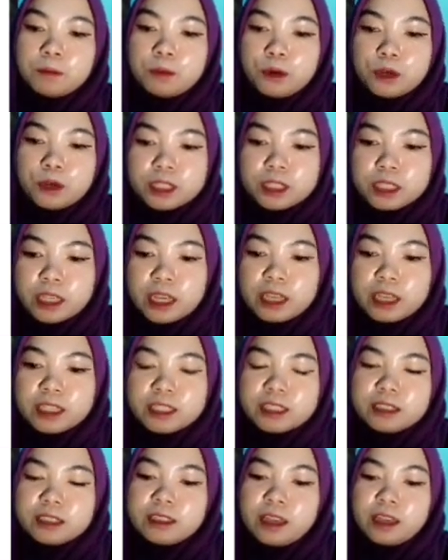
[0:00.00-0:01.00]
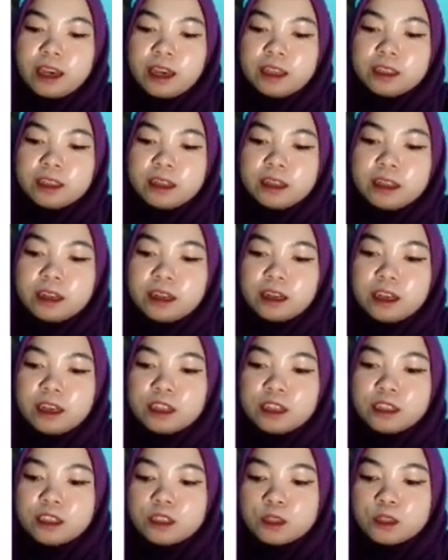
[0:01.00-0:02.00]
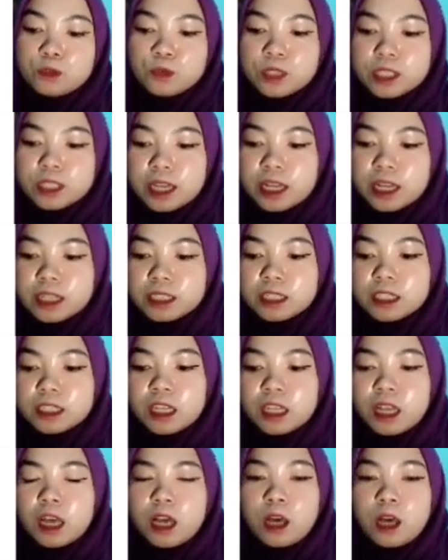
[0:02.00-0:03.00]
process that Susan